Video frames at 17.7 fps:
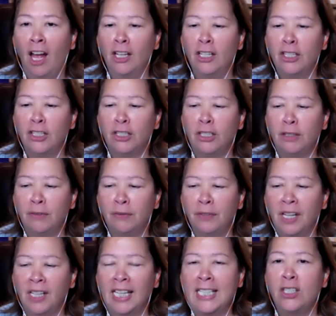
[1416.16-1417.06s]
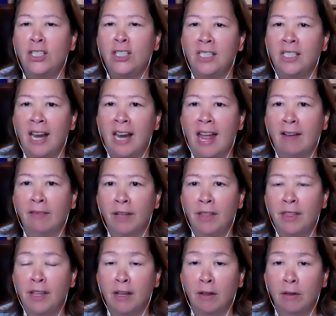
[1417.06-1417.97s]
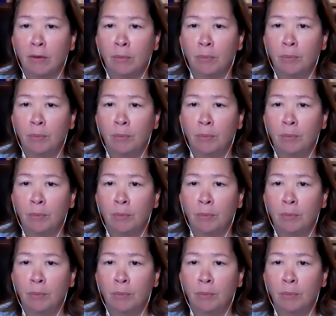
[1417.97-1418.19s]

she felt like she did everything